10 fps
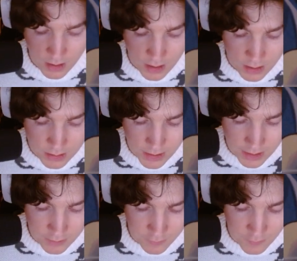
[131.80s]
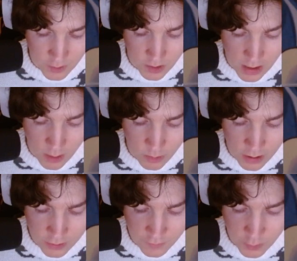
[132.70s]
And then for our
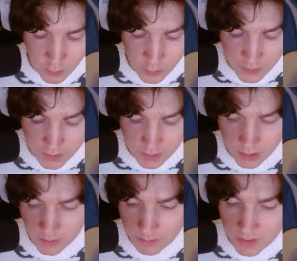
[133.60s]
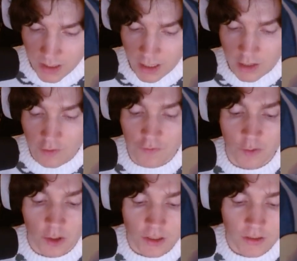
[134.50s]
other 4 costs, we play
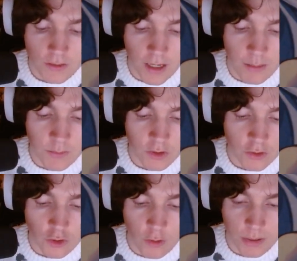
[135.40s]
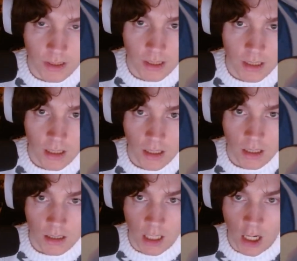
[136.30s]
4 times Usopp.
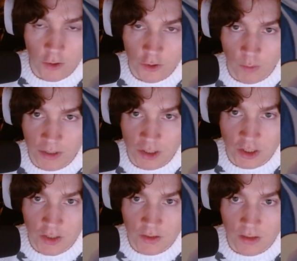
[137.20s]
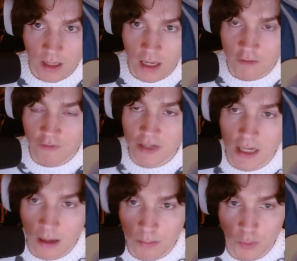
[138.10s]
Usopp is just a
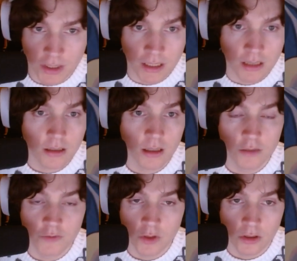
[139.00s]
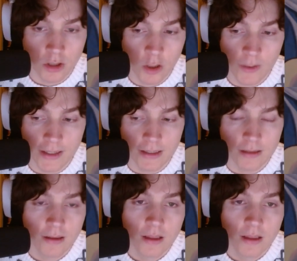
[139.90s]
vanilla body. If you are going